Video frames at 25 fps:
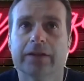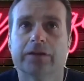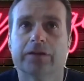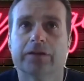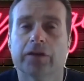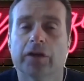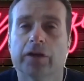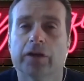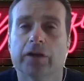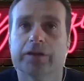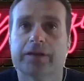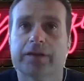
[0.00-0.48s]

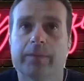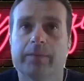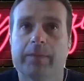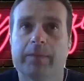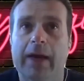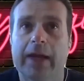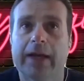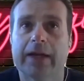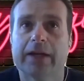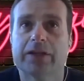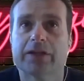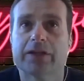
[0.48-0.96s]
So some
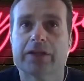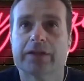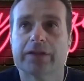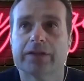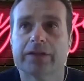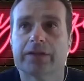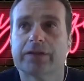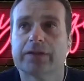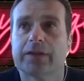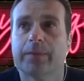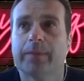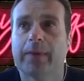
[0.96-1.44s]

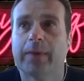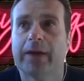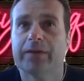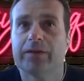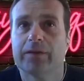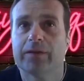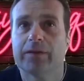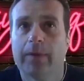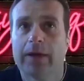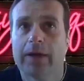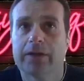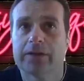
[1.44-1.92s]

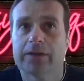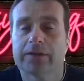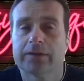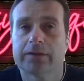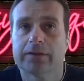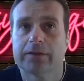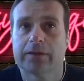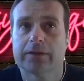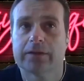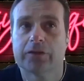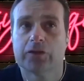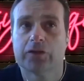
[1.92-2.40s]
asset
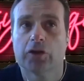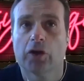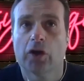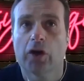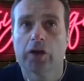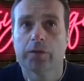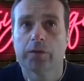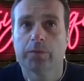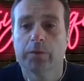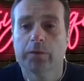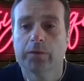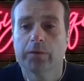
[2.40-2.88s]
managers
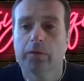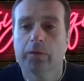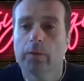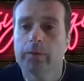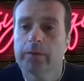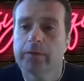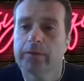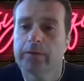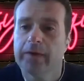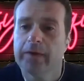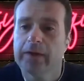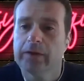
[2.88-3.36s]
charge
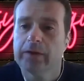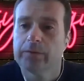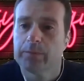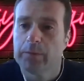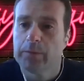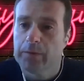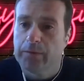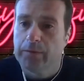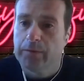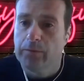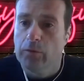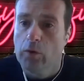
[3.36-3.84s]

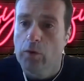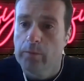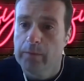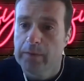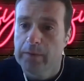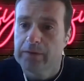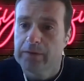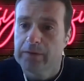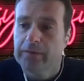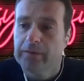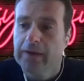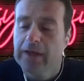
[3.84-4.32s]

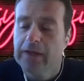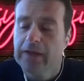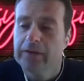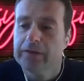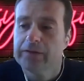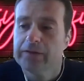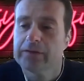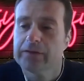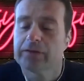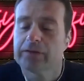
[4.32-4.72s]
performance fees.